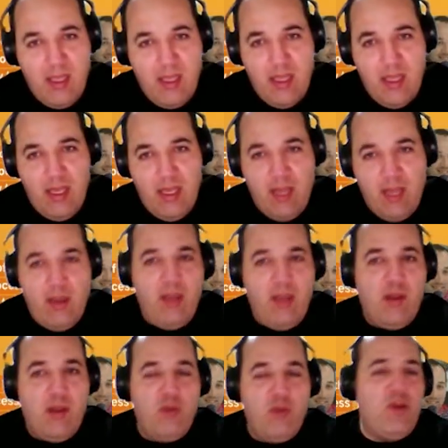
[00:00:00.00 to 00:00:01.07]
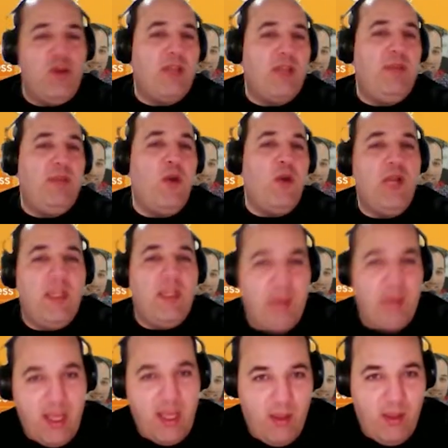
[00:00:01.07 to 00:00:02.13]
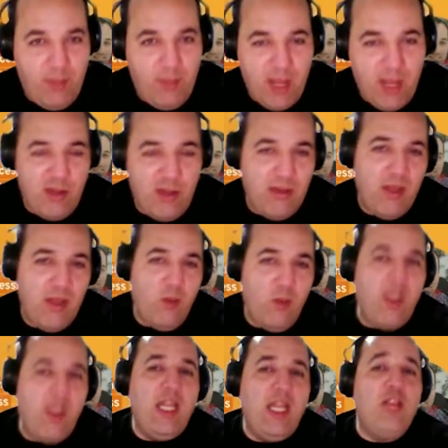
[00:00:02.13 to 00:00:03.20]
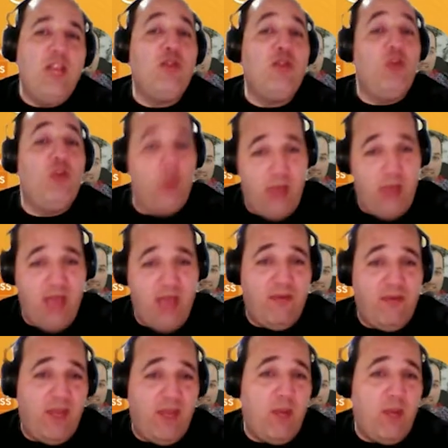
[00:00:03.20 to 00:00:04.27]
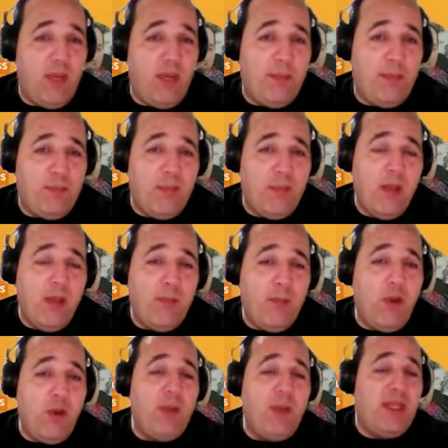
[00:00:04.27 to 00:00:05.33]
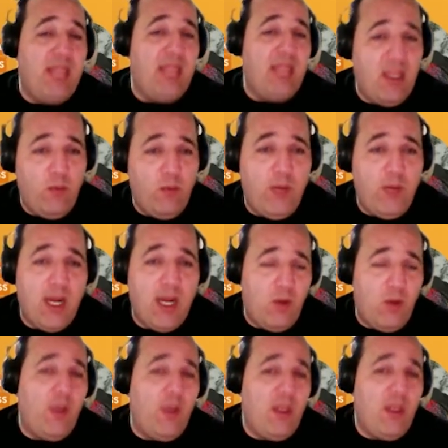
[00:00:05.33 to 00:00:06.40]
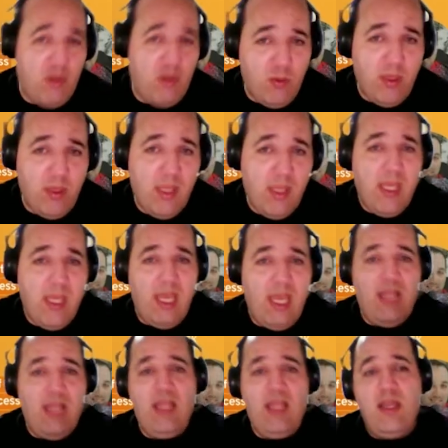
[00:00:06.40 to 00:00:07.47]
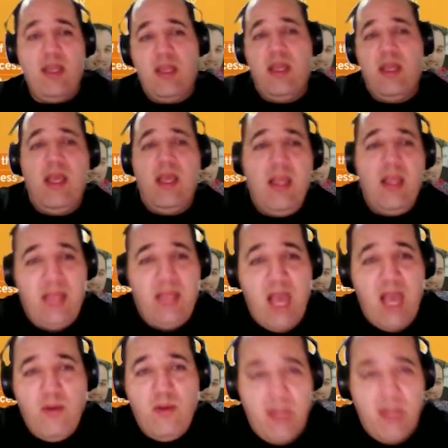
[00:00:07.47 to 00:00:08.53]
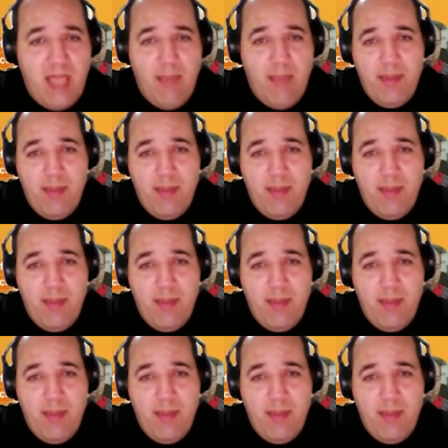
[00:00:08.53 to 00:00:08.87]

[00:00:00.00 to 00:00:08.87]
it should not be only an impression. We need to do everything we promised them we are going to do in this second step.